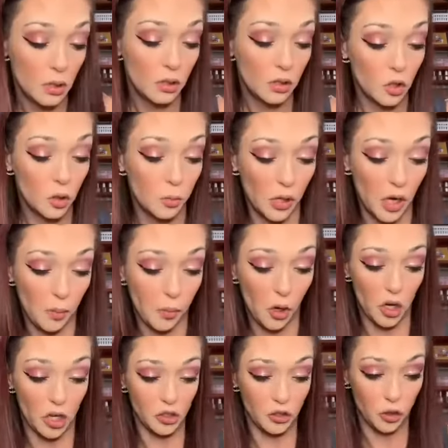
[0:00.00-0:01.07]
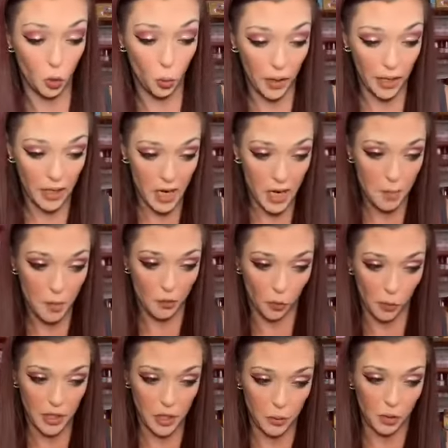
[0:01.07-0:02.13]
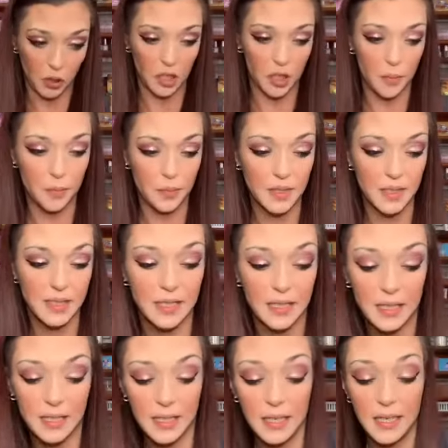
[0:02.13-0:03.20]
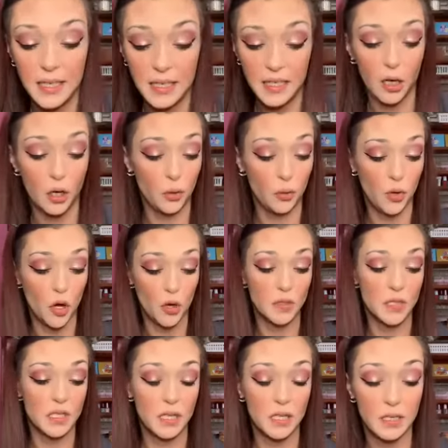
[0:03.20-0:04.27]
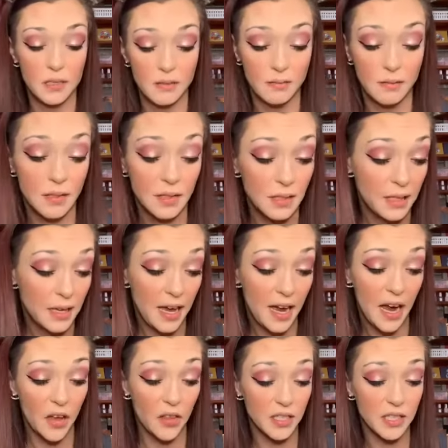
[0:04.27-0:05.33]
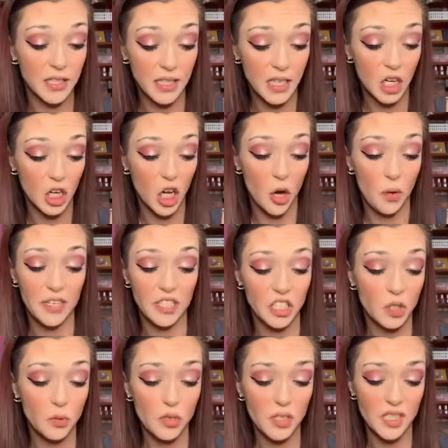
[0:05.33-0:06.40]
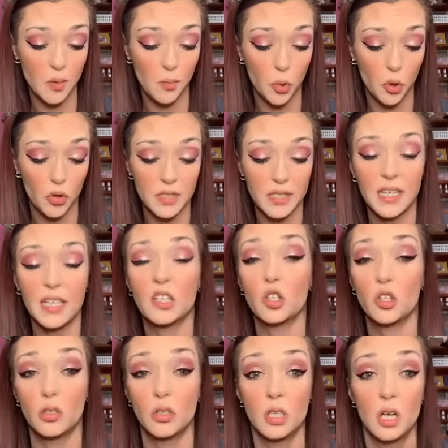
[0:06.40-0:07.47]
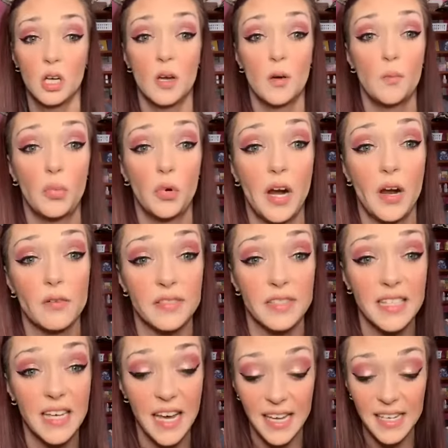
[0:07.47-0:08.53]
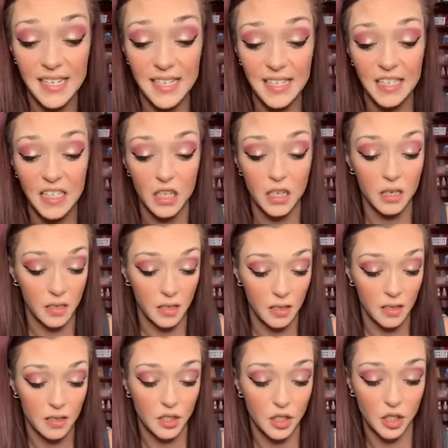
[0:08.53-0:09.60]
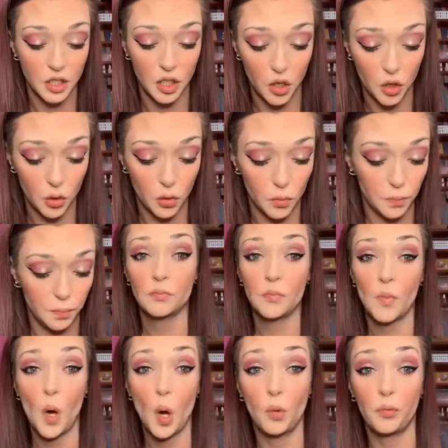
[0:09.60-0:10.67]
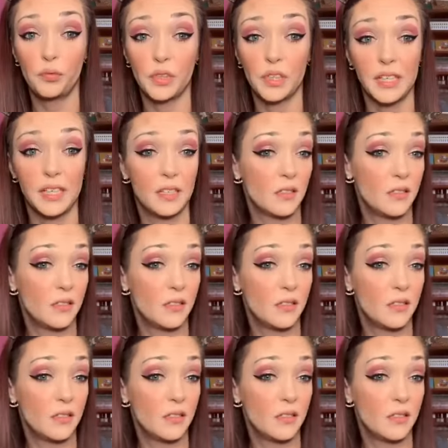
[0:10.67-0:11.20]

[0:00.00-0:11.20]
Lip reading: little brow product real quick before we do our lips. Now who knows how this is gonna go. It's just real simple. It's like a little brow tint. So hopefully